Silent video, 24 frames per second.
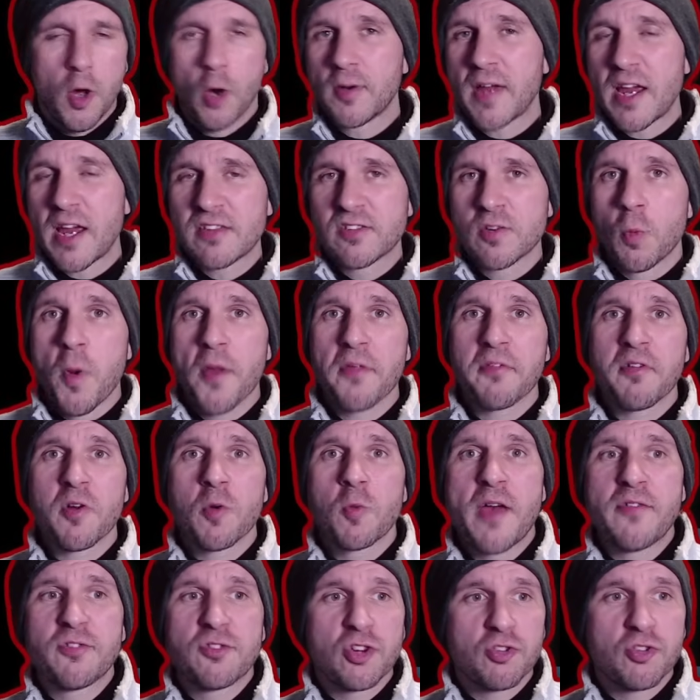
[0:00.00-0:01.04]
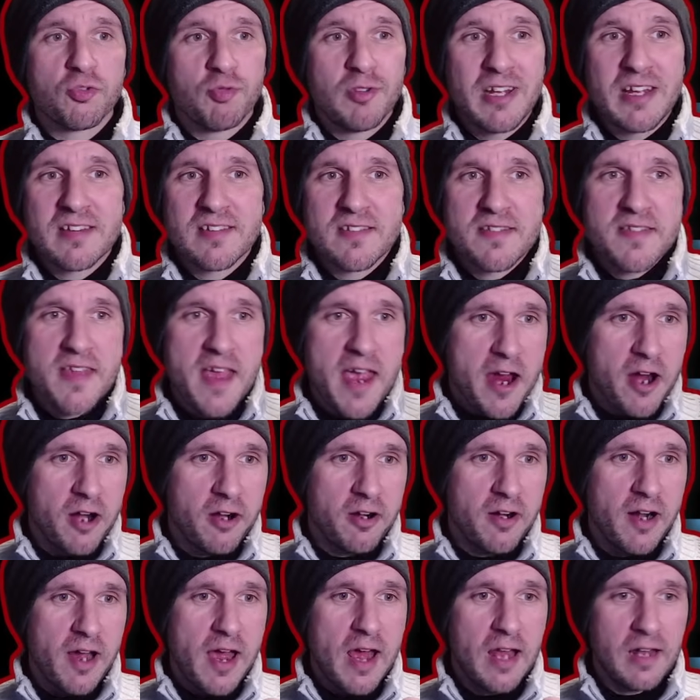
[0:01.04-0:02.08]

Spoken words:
Okay, so Wuthering Waves just released their